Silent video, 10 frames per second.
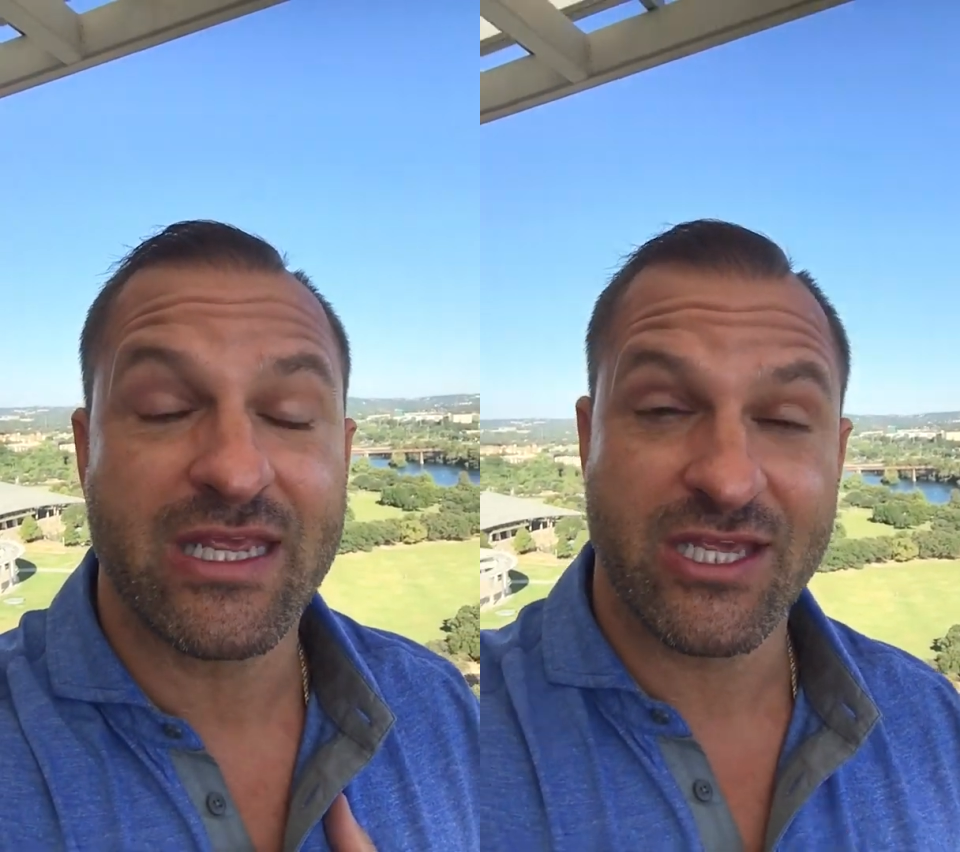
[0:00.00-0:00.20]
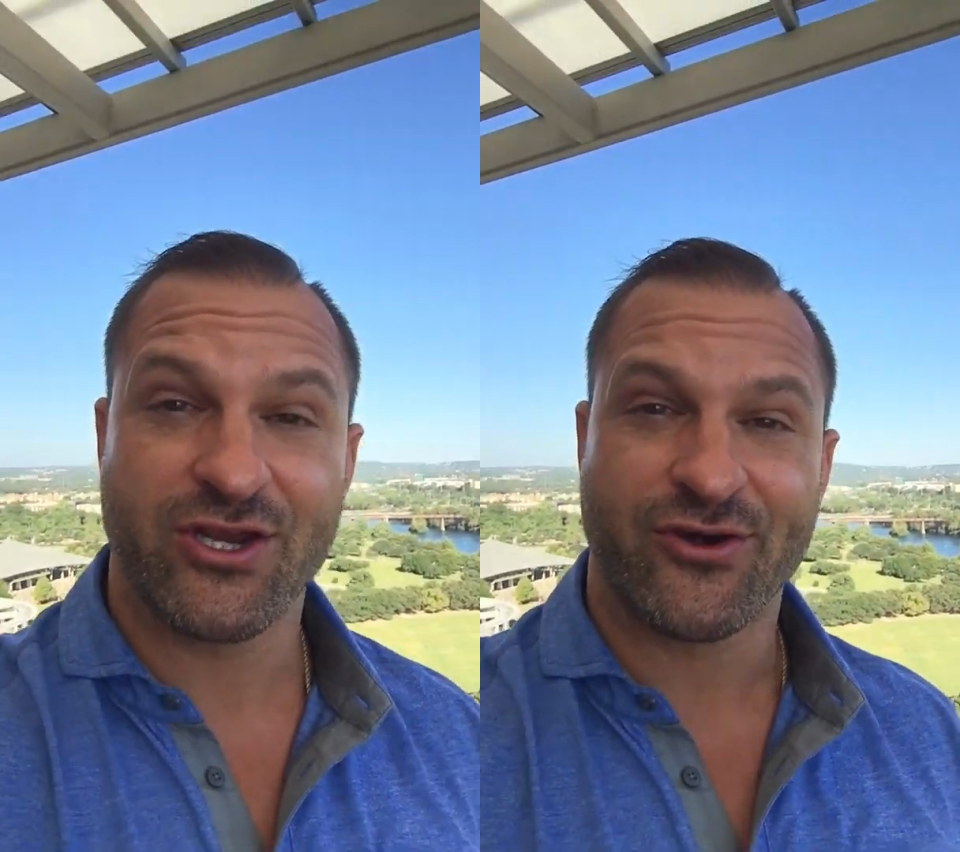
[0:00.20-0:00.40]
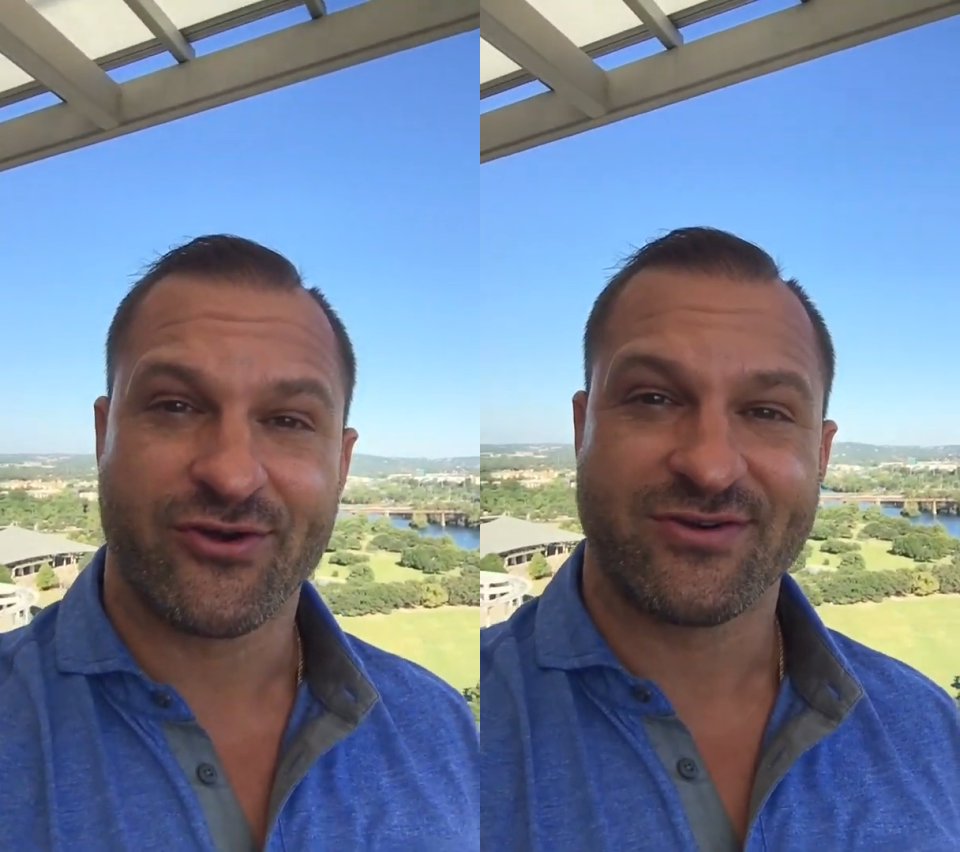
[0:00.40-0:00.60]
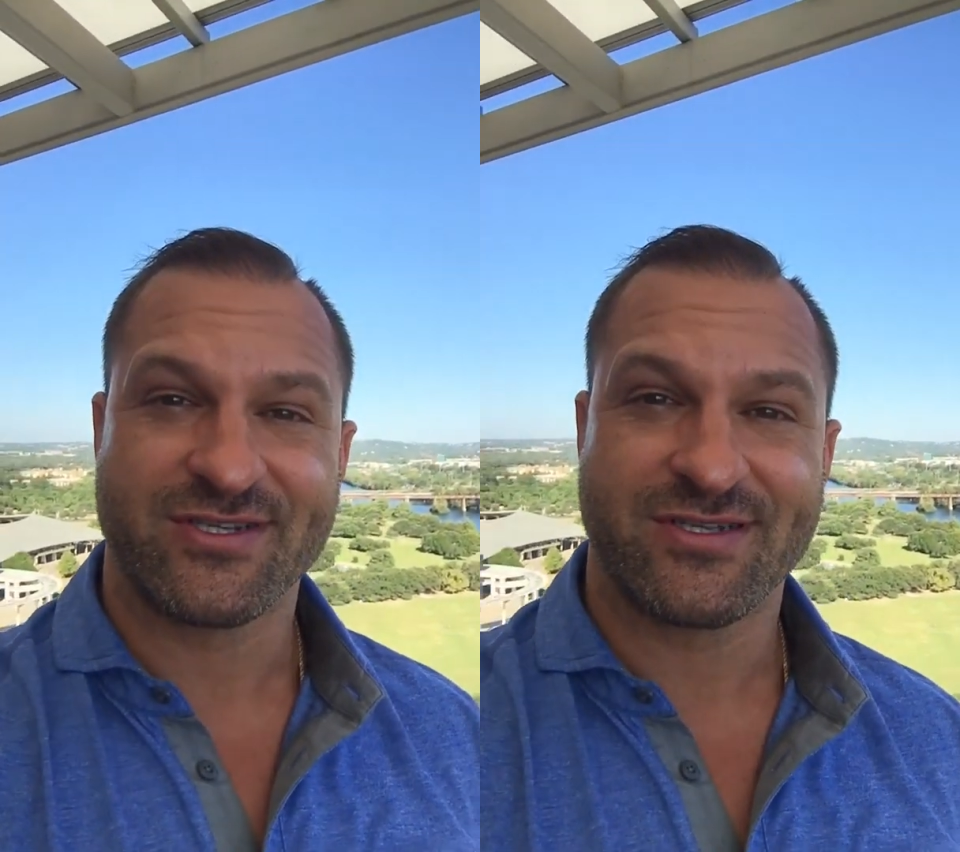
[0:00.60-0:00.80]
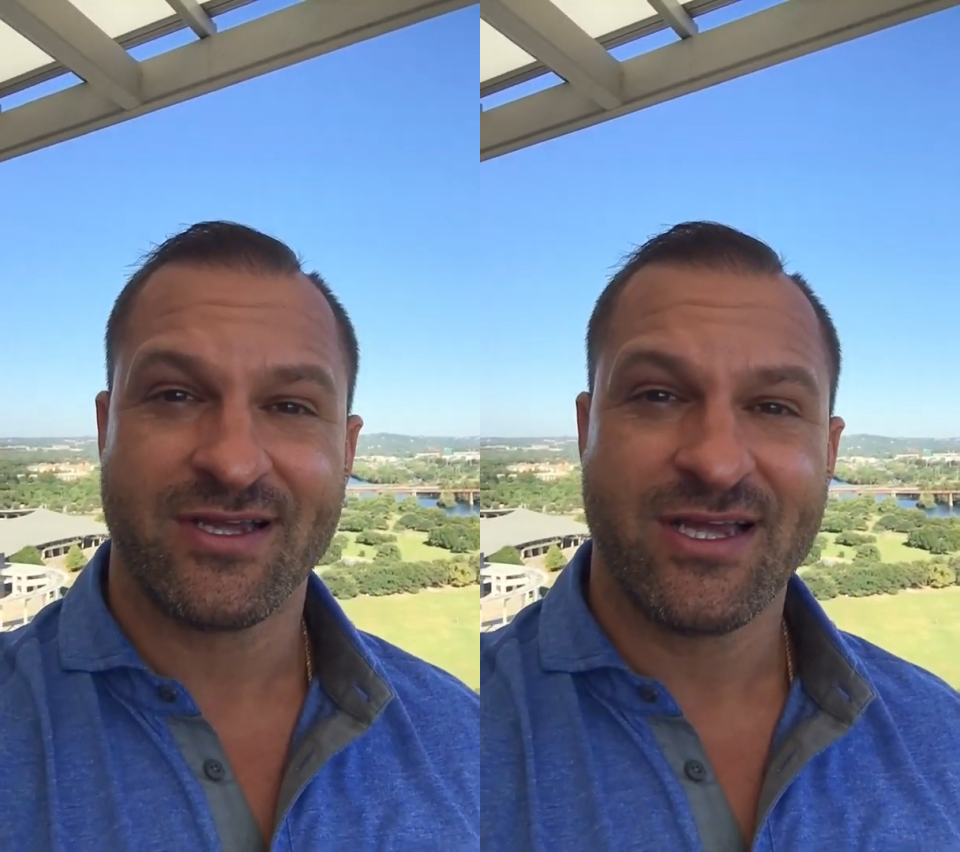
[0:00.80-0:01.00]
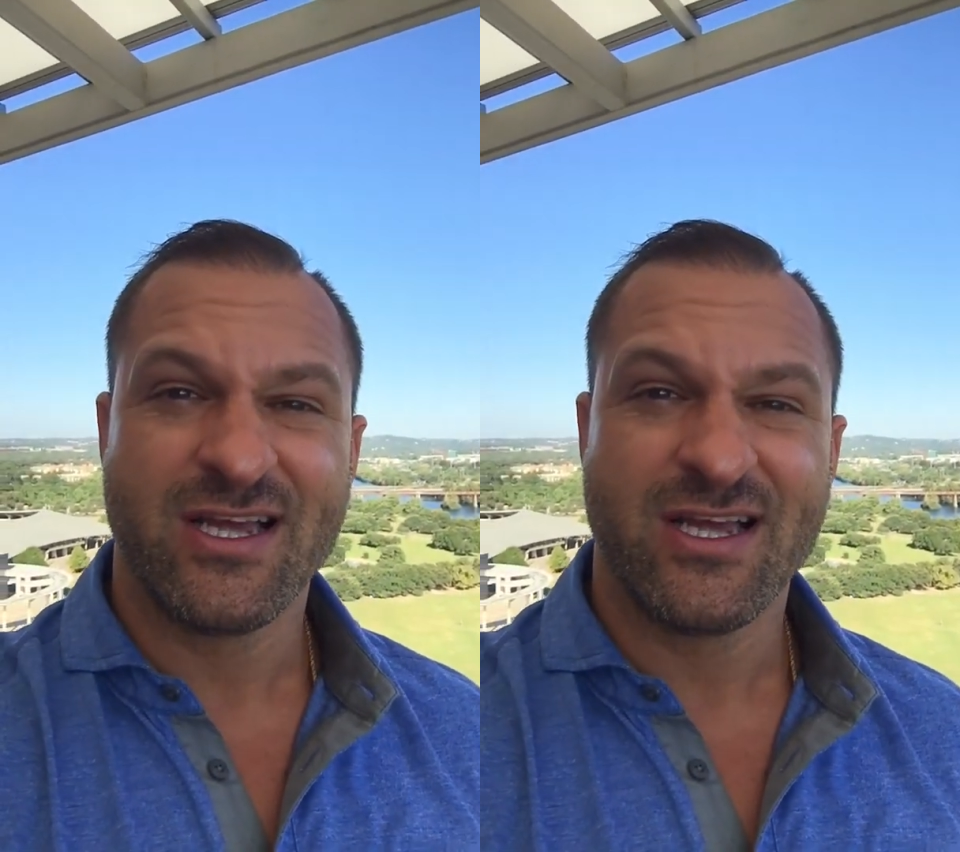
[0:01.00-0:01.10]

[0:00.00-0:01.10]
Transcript: years.